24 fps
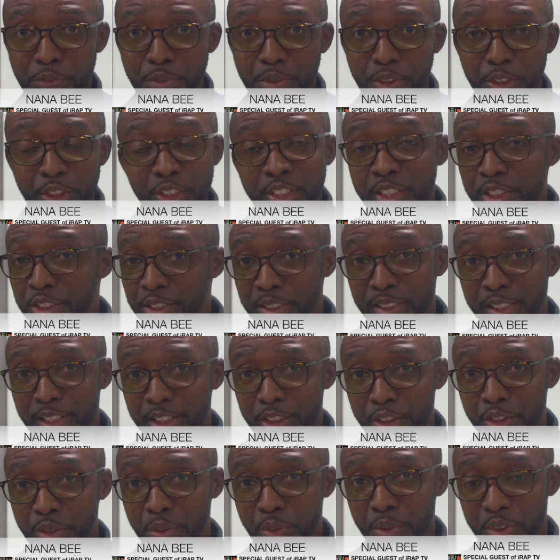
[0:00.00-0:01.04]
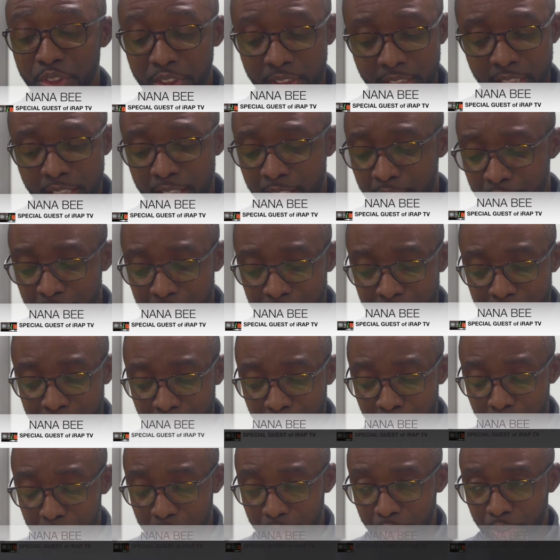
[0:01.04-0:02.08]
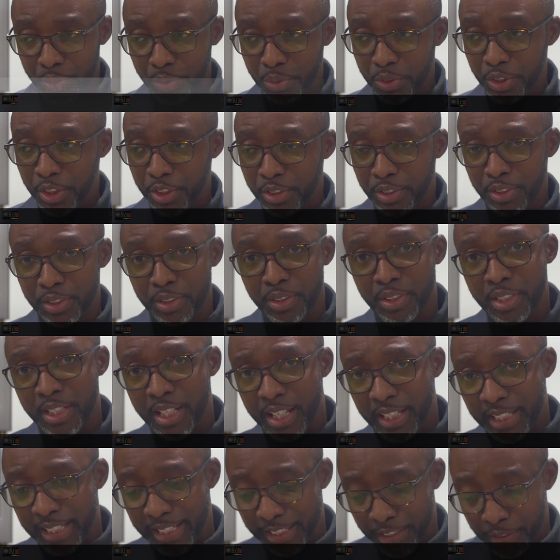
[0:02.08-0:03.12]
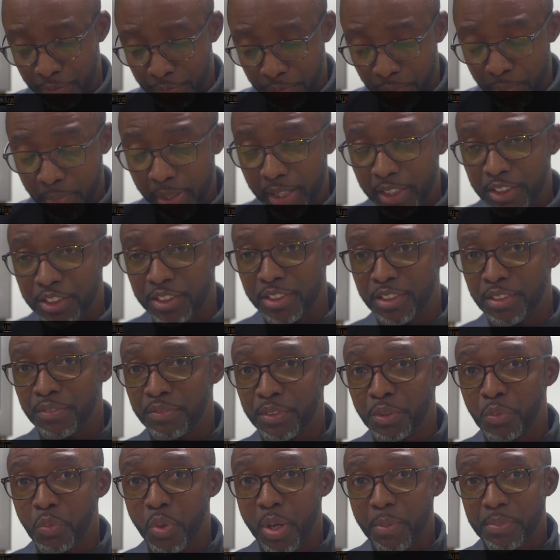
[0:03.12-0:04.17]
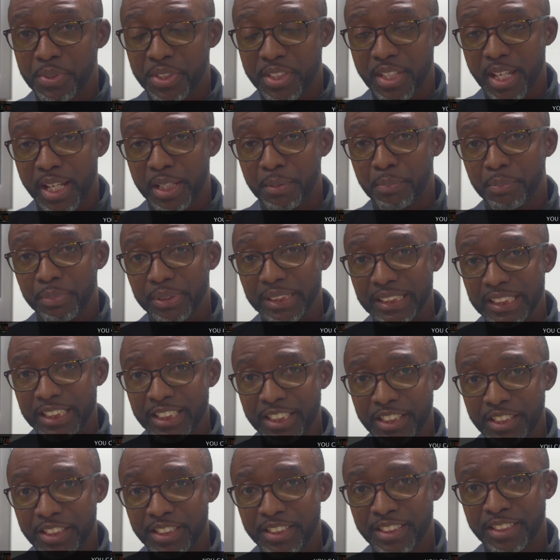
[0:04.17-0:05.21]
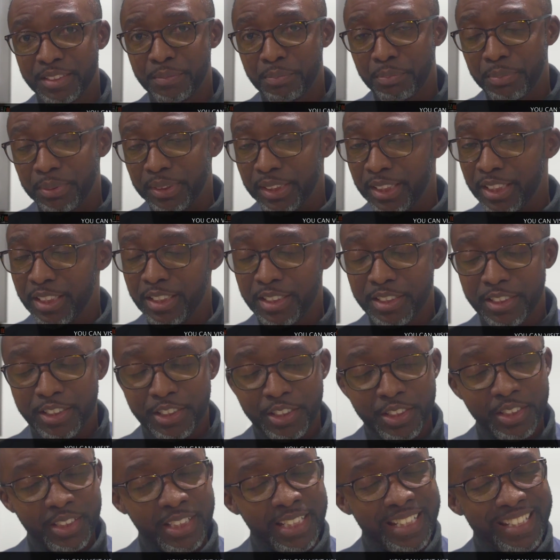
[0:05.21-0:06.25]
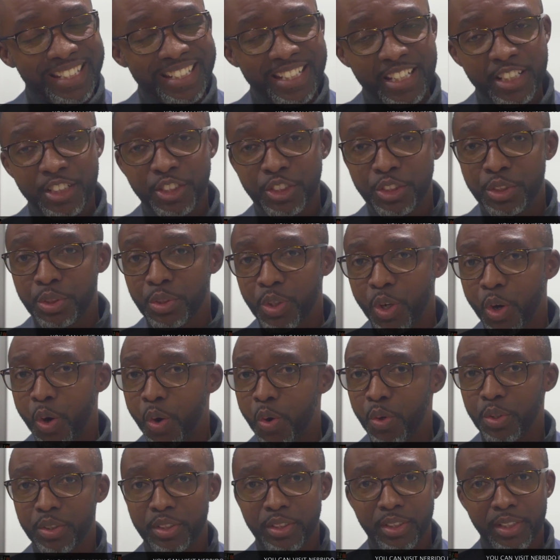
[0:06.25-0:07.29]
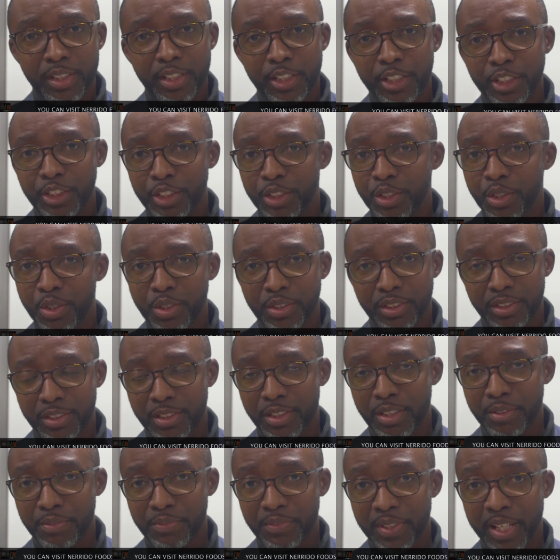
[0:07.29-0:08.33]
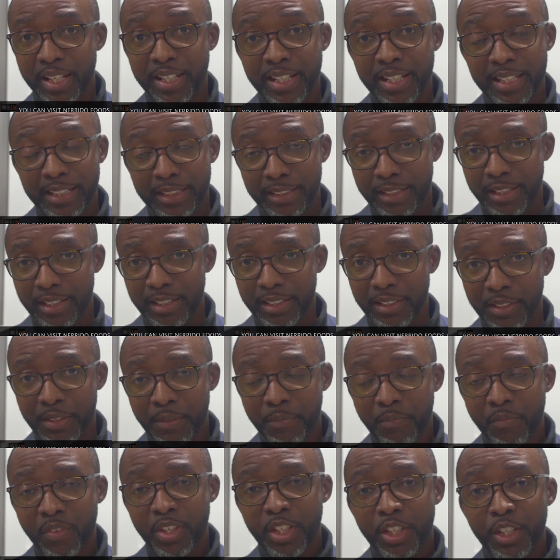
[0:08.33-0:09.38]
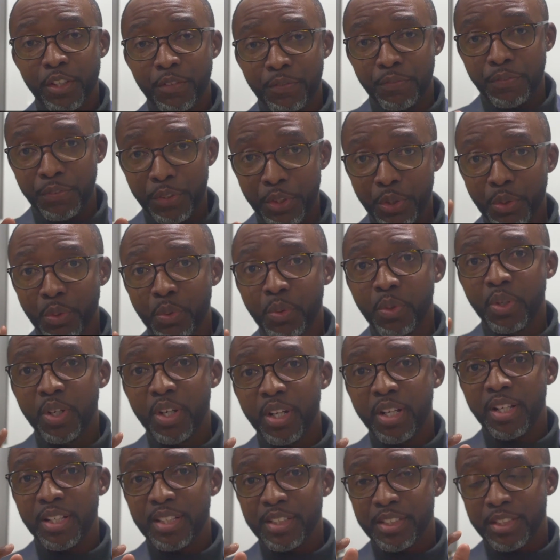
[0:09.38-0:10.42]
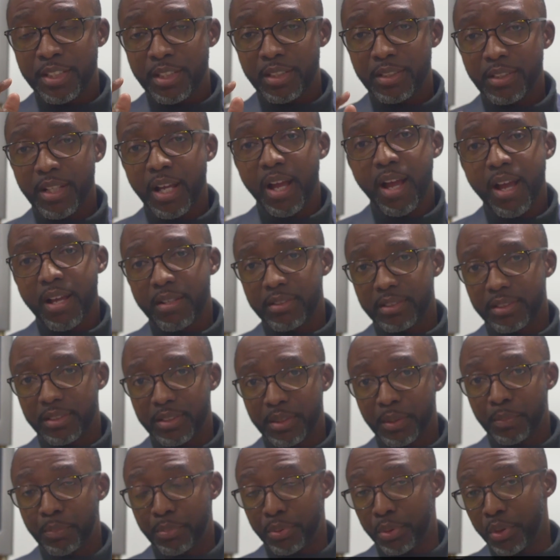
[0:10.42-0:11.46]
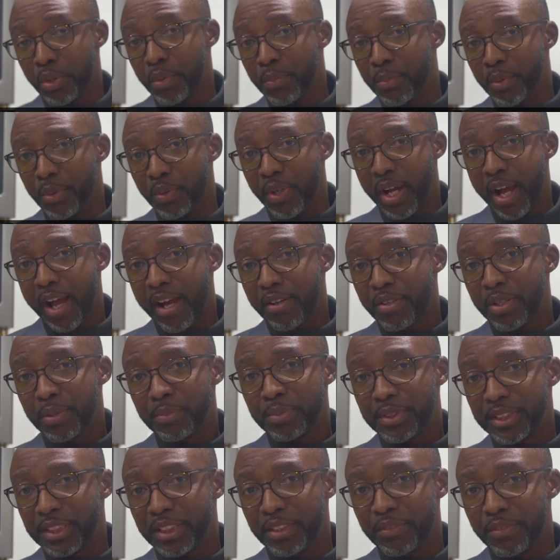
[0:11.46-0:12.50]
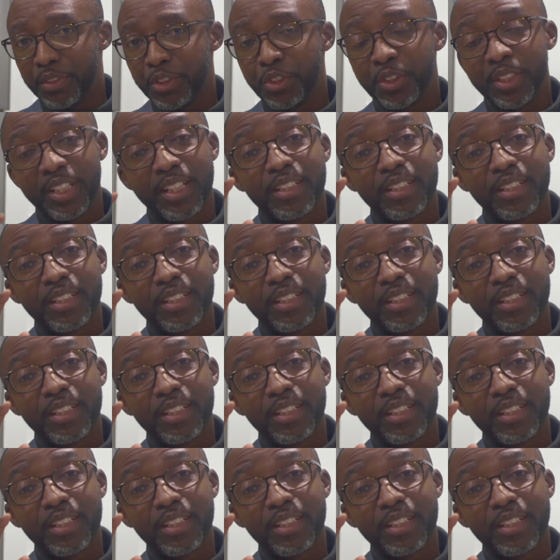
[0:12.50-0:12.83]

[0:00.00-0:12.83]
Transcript: food. You need to get yours. Down below, you're gonna get information of the website. Please, please, you need to order your stuff. And again, if you tell us the promo iRAP TV, you